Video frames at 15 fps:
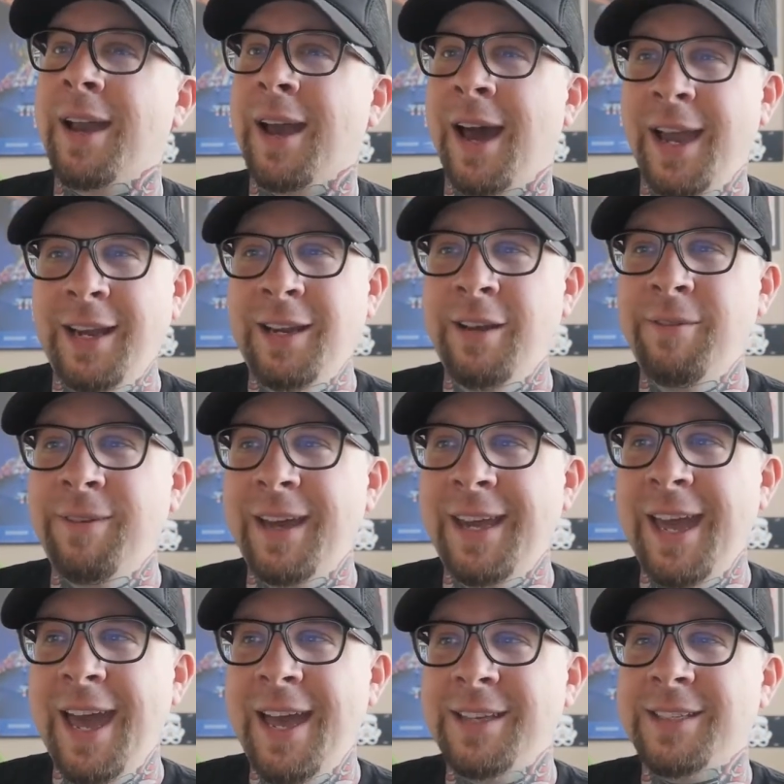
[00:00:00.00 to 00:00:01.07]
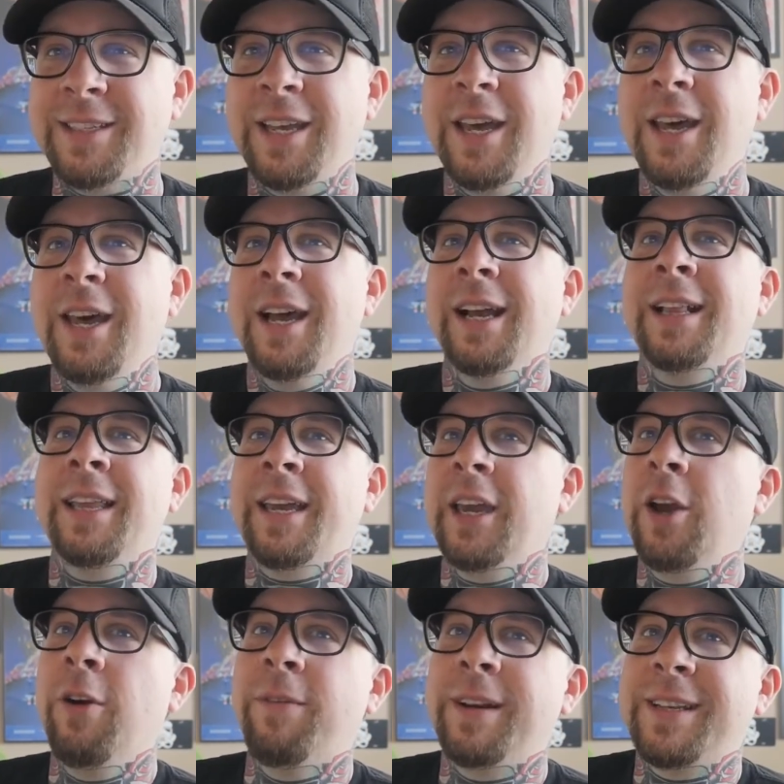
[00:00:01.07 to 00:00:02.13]
Kind of, I guess.
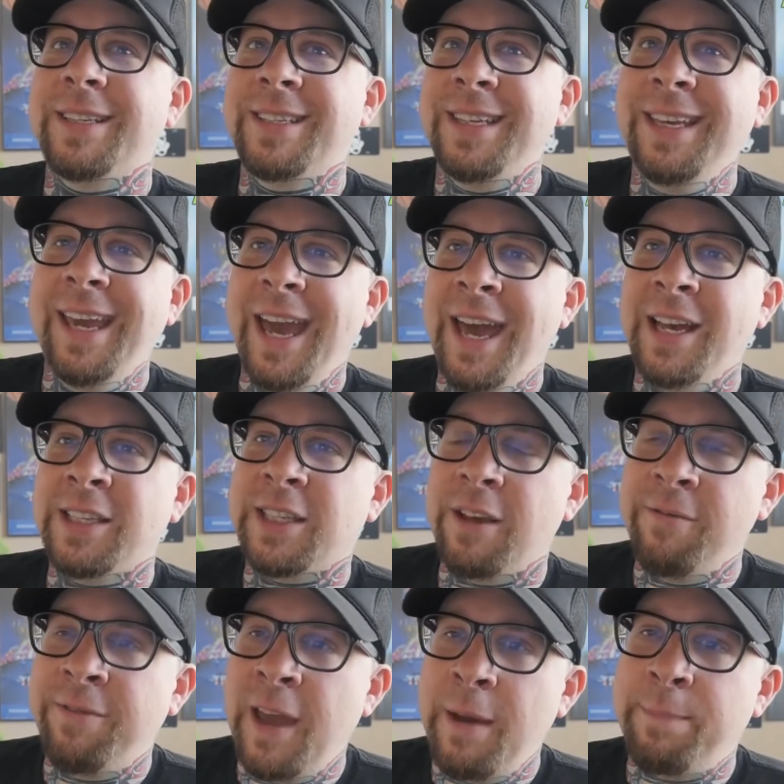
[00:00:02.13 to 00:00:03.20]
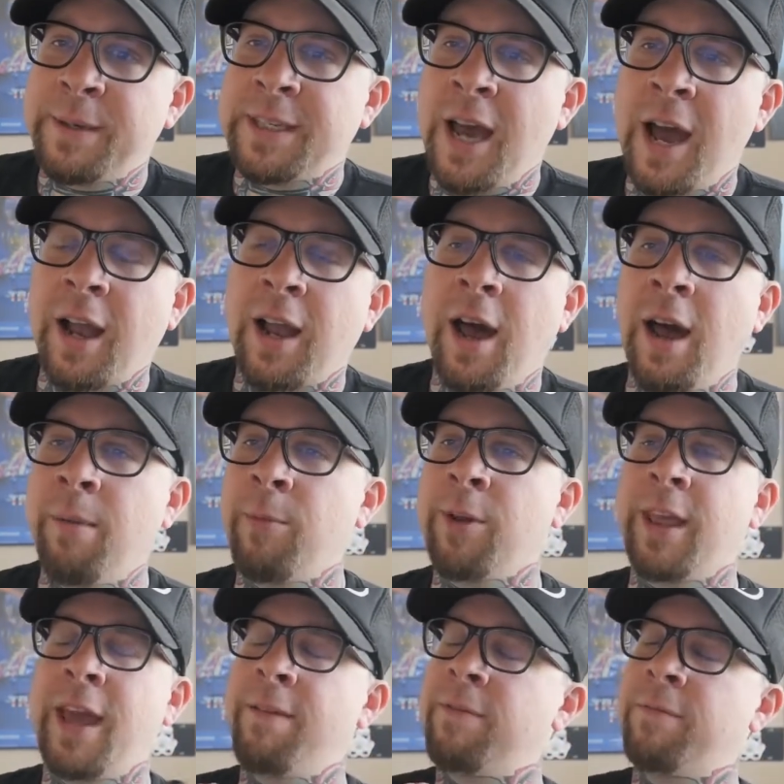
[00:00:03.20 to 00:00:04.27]
Clicking over to csvape.com where
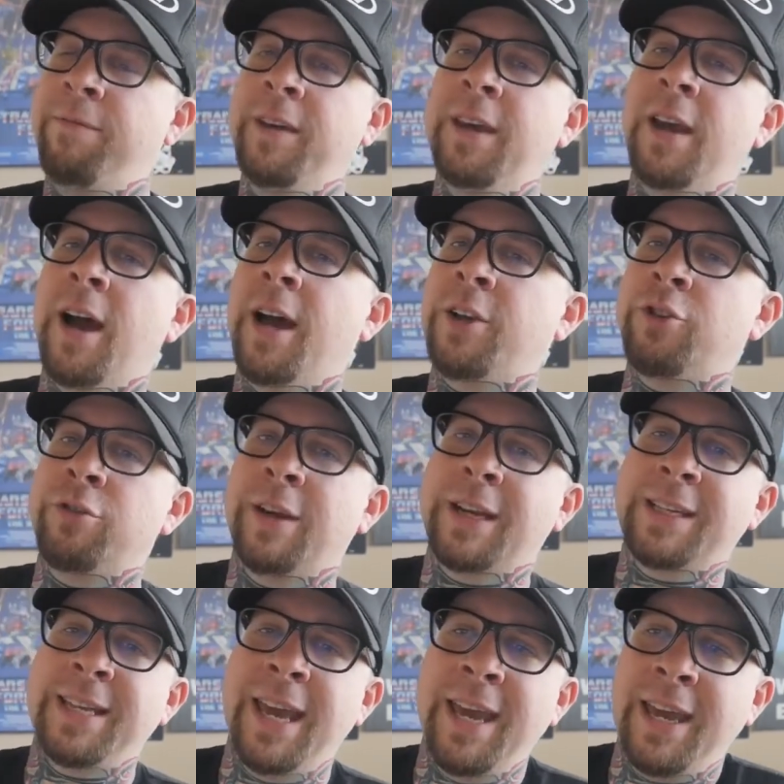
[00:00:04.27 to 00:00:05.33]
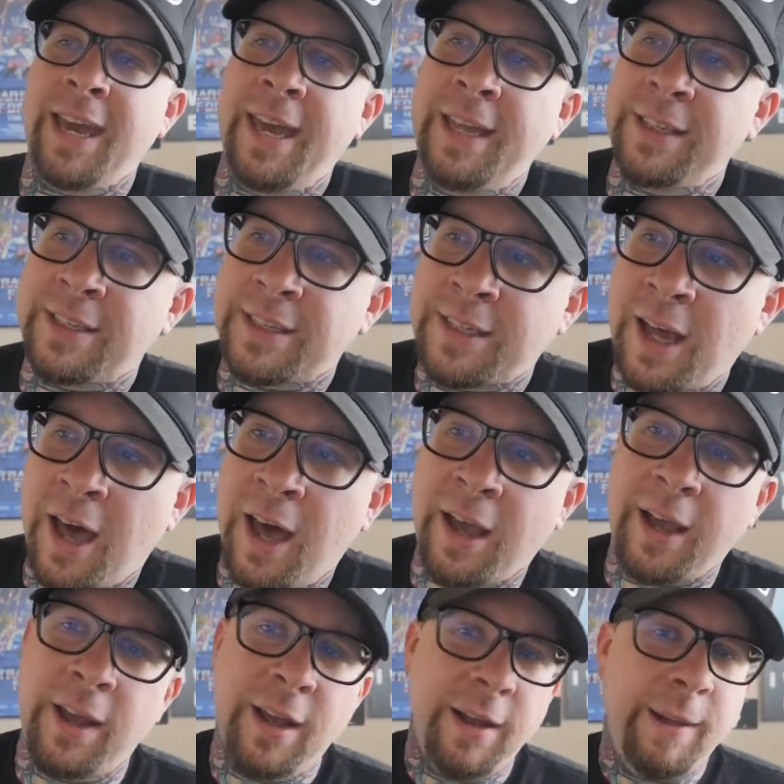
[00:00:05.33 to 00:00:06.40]
they have the VGOD Tricktank in stock,